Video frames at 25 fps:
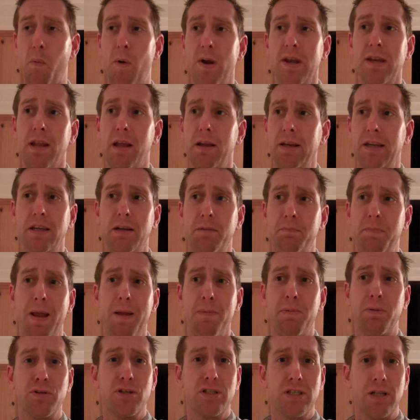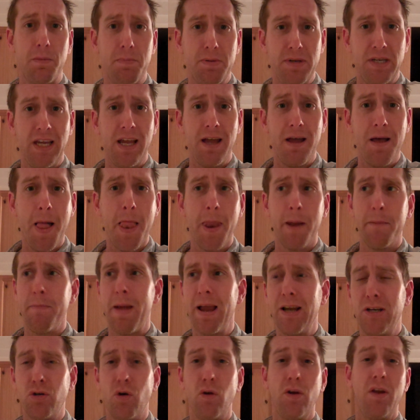When the people sub to you,
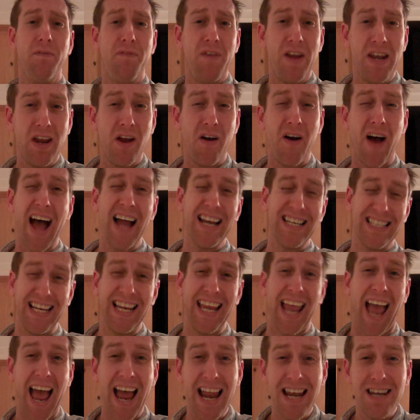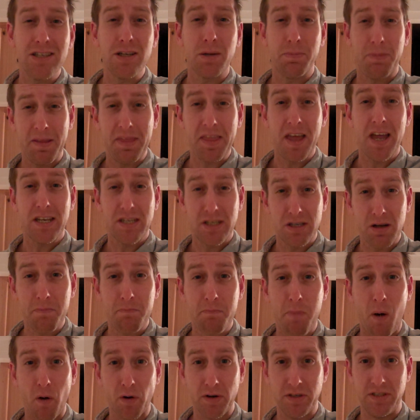make sure your video actually ends up in their
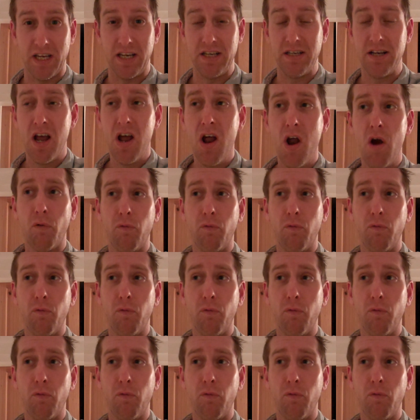sub boxes